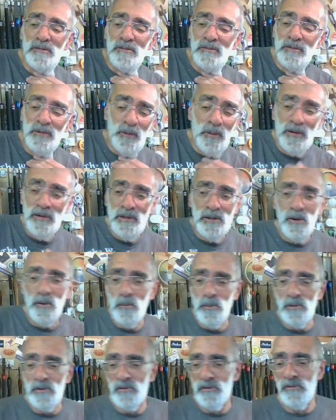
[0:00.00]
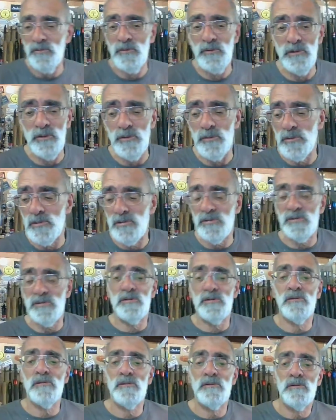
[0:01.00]
do any goblets for use
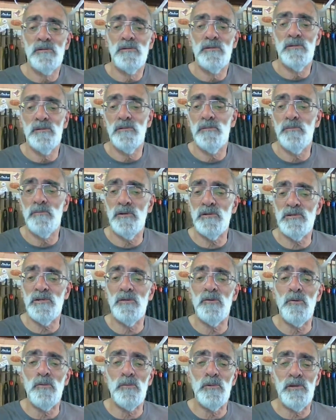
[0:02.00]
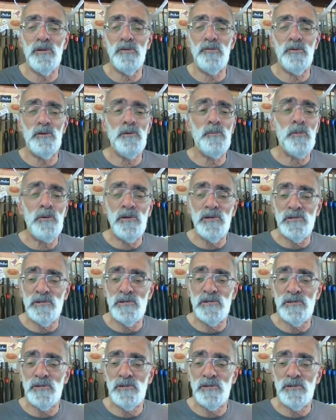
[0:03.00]
because they're normally in three pieces,